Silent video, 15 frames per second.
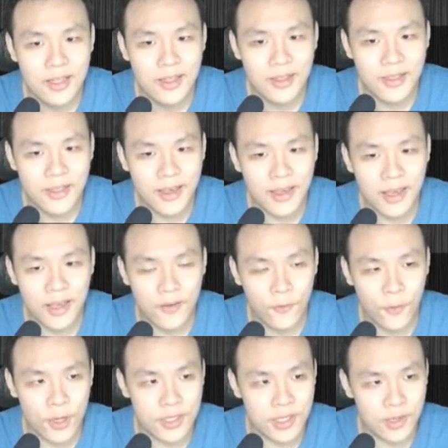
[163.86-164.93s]
thinking of
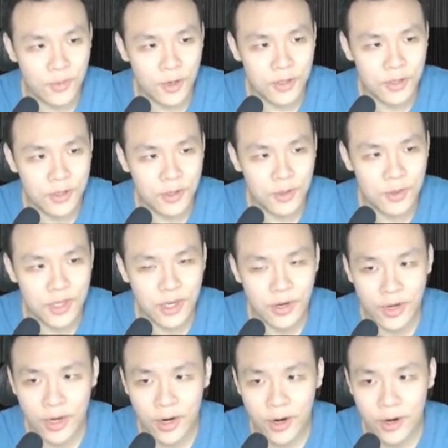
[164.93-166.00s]
raising one to do
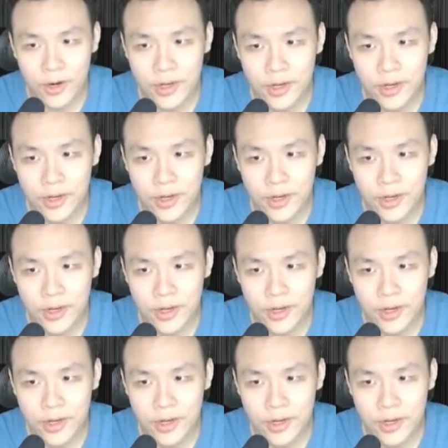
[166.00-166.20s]
TOA hard.